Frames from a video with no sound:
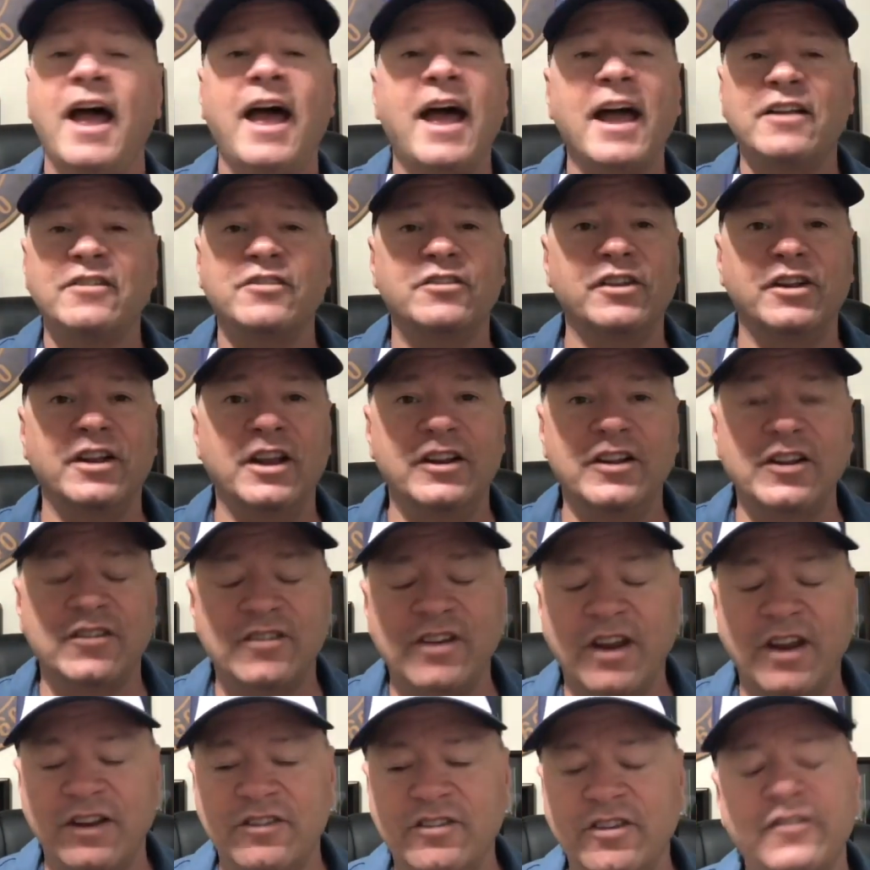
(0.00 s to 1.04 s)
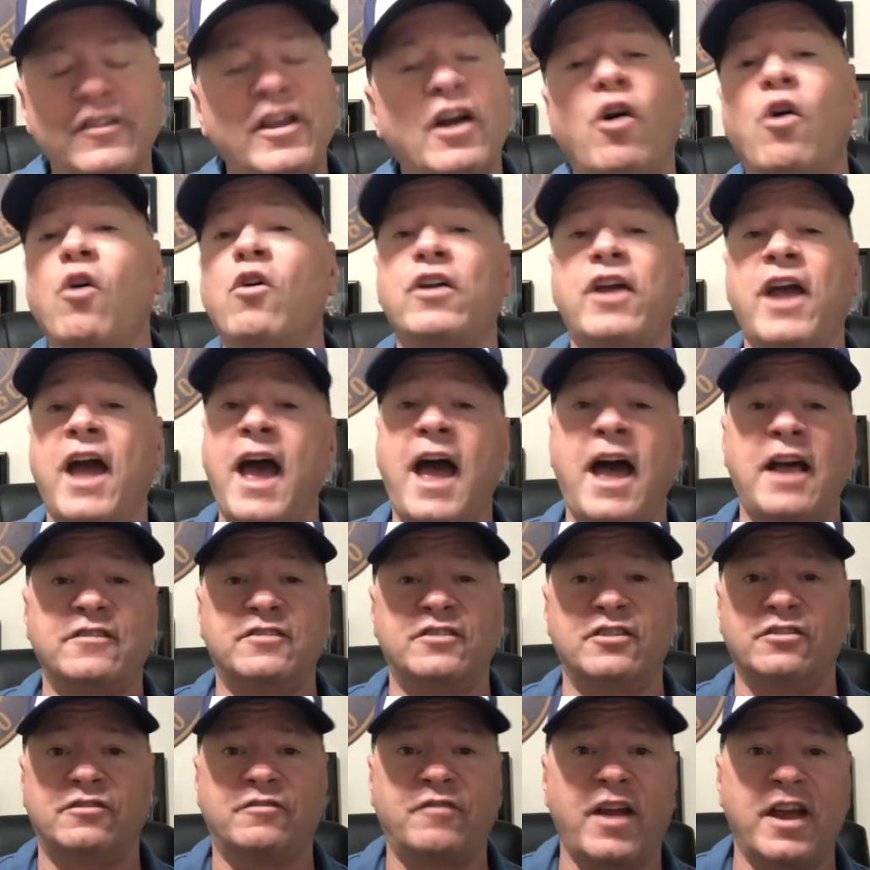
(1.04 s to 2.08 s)
Excellent. He does an excellent... The whole
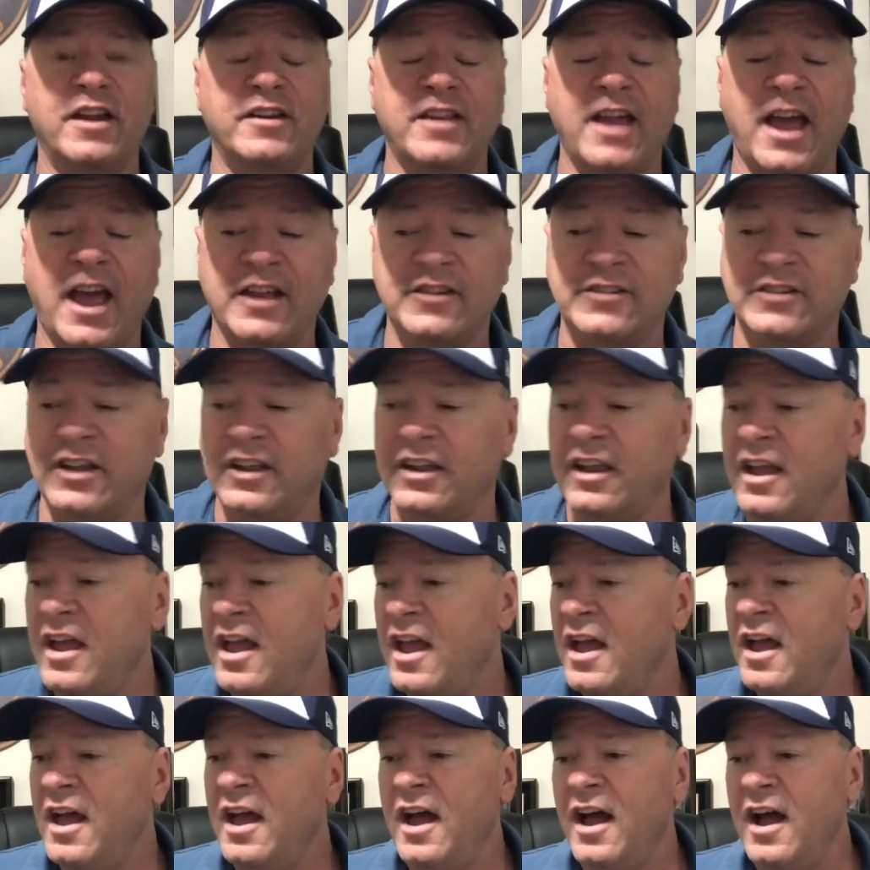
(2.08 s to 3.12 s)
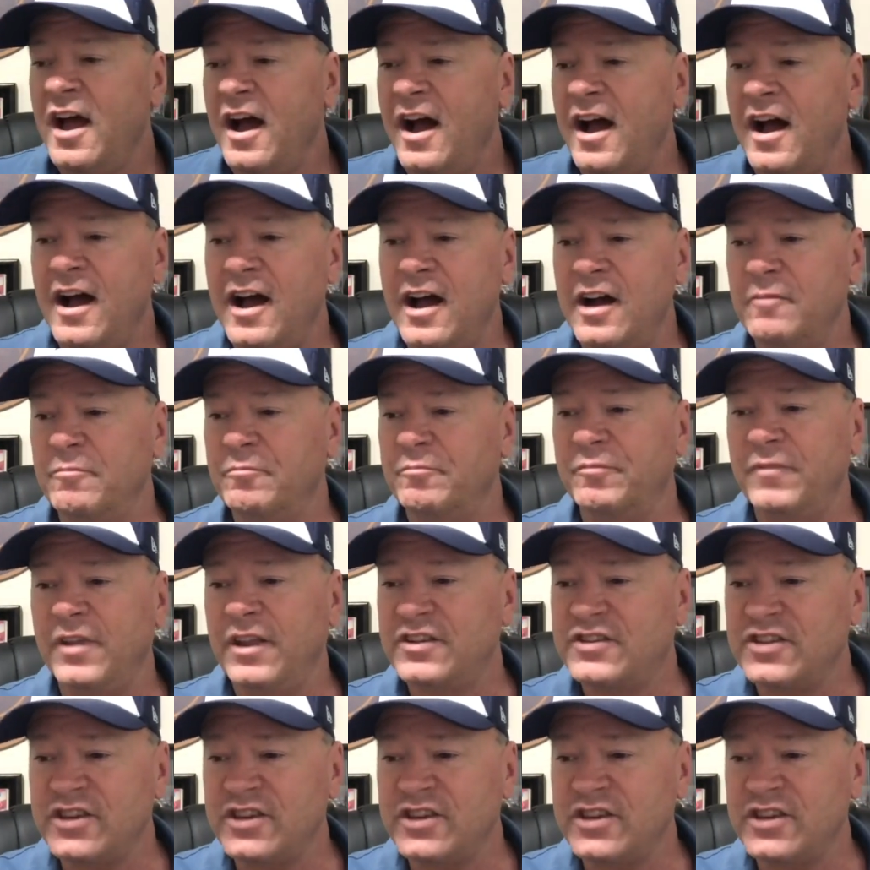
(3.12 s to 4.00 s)
cast is fantastic. I